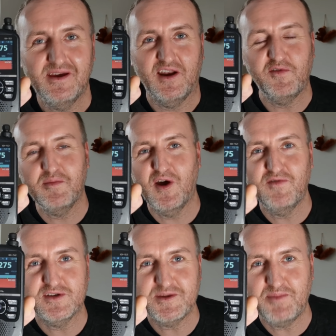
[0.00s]
And if we move
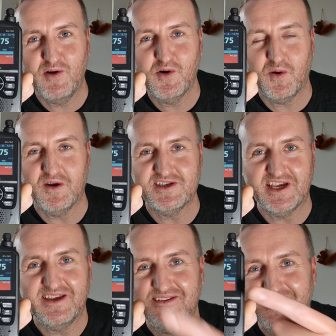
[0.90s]
on to build quality,